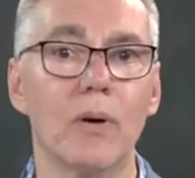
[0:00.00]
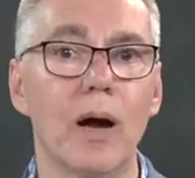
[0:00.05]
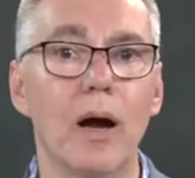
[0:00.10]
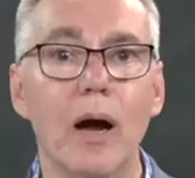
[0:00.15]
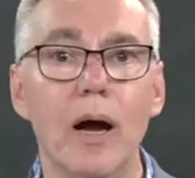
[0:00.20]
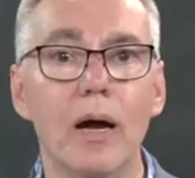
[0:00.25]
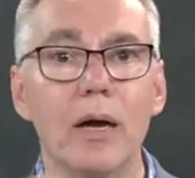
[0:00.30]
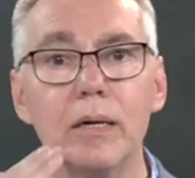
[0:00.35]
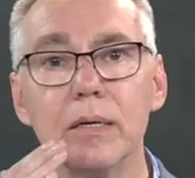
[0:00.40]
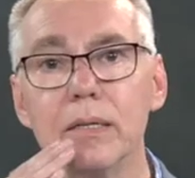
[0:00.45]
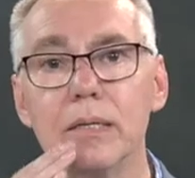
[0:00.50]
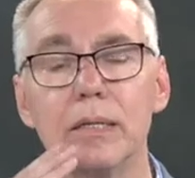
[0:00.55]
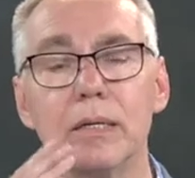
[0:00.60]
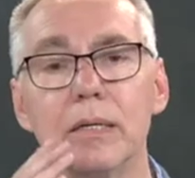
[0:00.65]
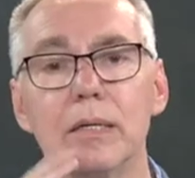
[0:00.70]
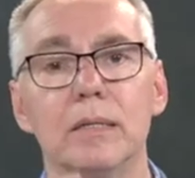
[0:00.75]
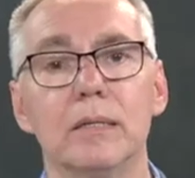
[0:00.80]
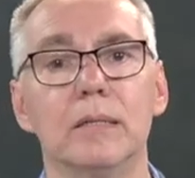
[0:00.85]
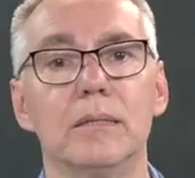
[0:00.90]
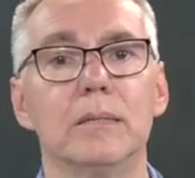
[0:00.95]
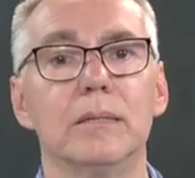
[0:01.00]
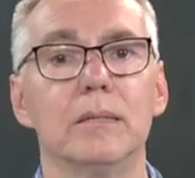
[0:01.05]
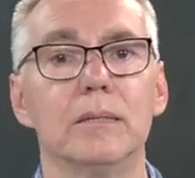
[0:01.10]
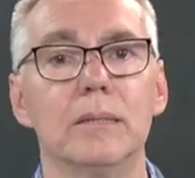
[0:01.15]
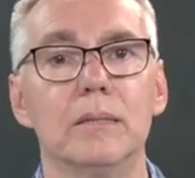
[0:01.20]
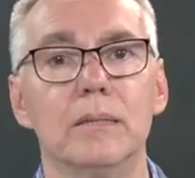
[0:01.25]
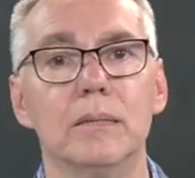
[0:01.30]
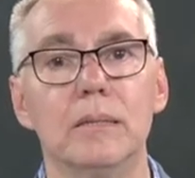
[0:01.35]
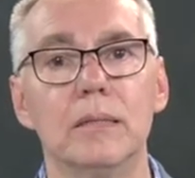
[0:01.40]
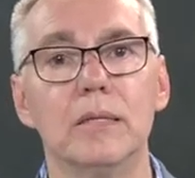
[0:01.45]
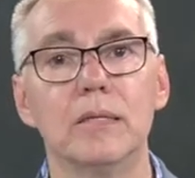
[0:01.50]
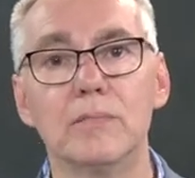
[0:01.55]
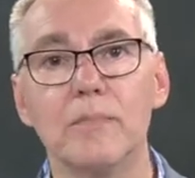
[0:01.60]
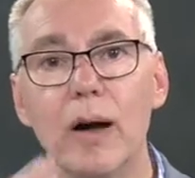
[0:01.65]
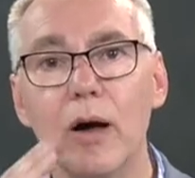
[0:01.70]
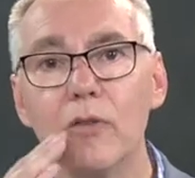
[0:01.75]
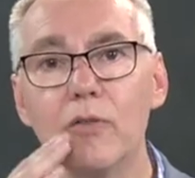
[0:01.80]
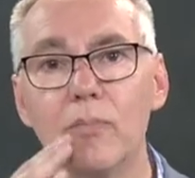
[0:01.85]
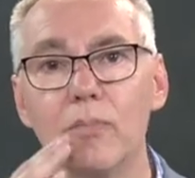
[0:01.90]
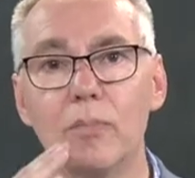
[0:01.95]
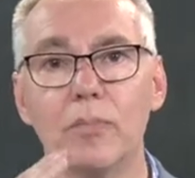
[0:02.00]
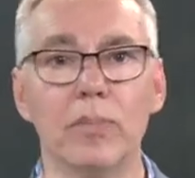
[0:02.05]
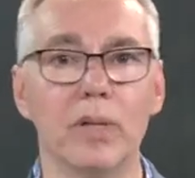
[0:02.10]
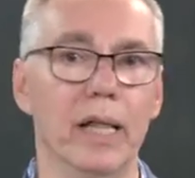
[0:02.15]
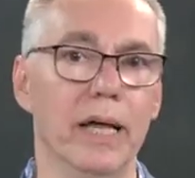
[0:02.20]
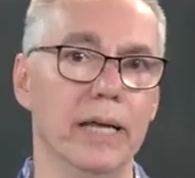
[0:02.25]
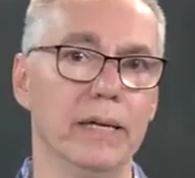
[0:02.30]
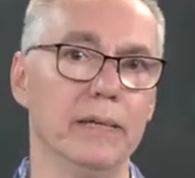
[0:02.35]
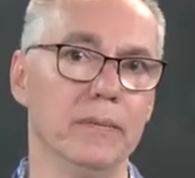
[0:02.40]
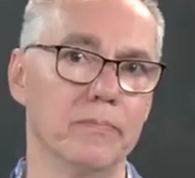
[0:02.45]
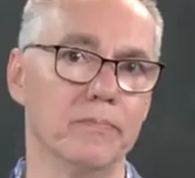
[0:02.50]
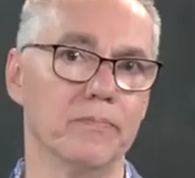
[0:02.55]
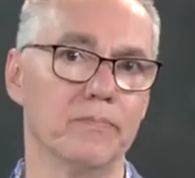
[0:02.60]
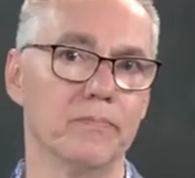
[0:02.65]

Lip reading: hard his mouth bled.